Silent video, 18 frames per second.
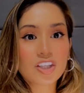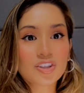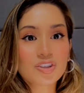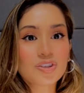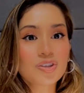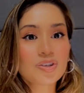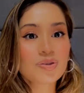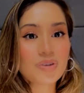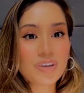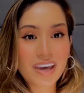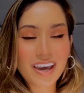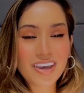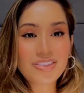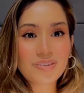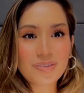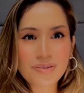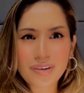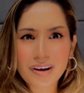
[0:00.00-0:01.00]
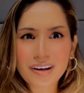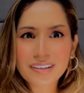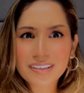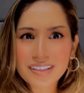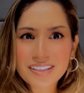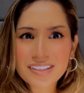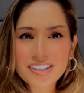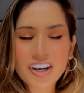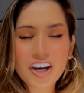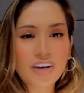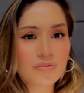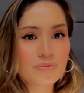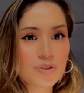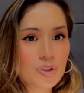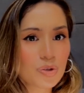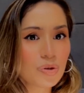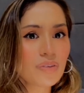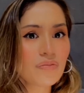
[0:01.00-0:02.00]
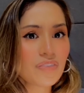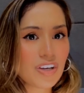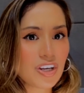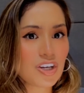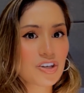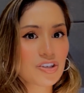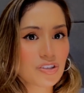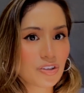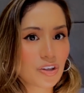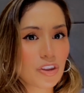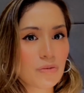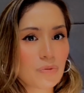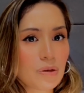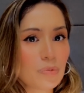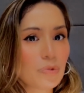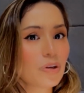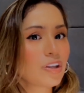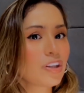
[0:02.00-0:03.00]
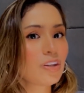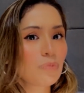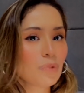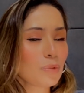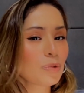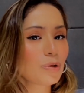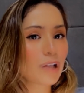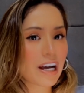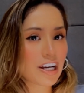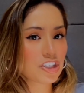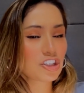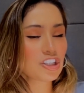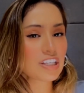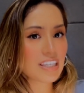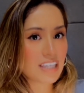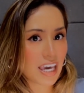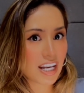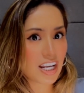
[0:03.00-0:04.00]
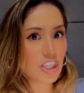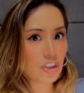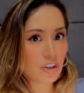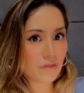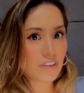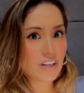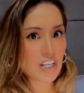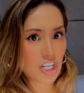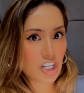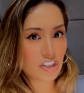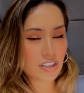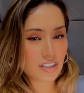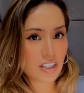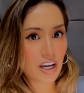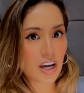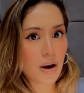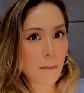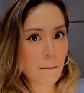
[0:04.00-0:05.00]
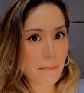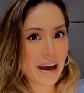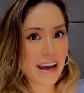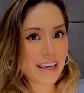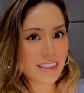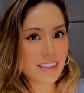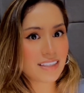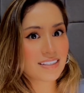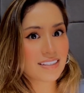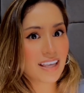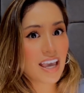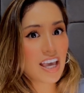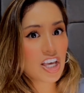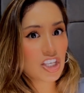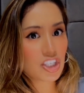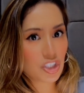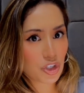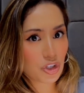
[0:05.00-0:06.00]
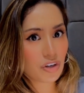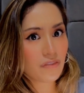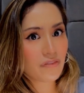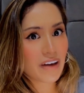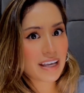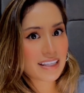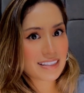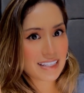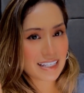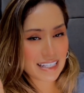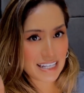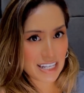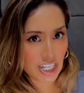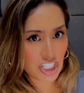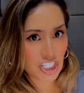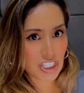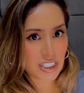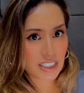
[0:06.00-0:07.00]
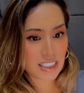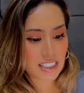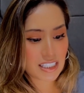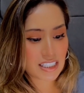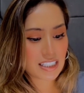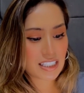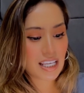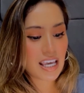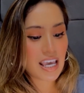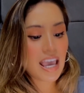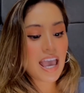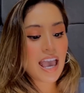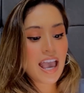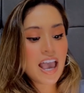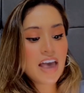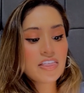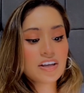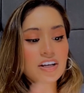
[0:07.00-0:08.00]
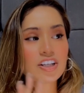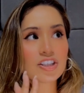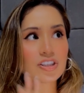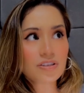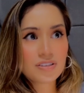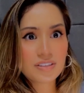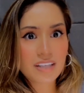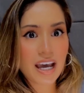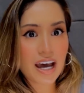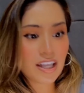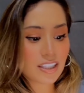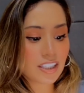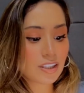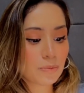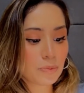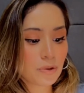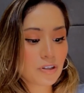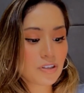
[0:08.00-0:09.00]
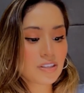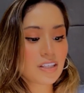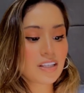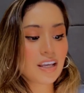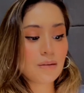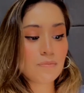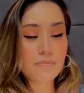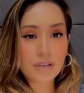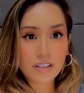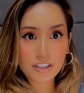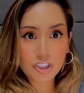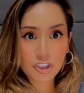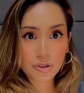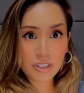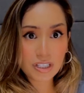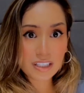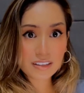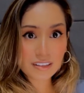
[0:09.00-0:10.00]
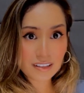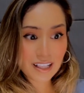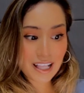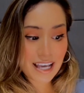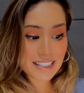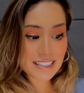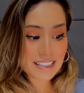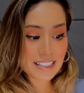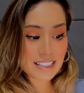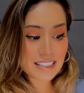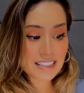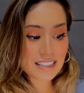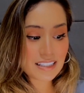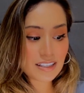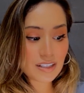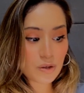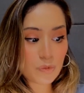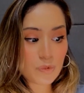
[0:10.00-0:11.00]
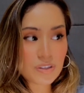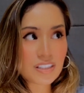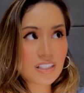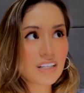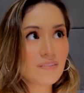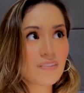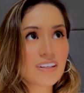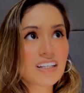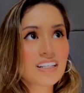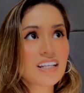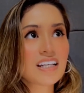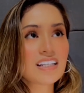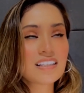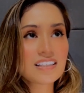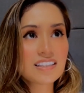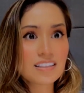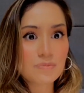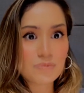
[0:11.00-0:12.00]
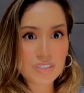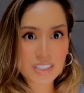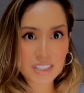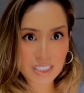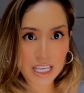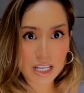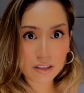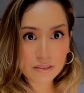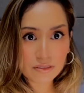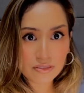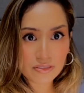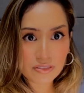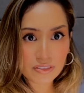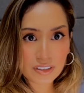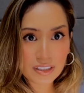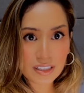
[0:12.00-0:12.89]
to gain the knowledge of doing veneers on other people, and the people actually getting their veneers done by these certified technicians. And then it turns out that the person administrating the classes wasn't even a dentist himself.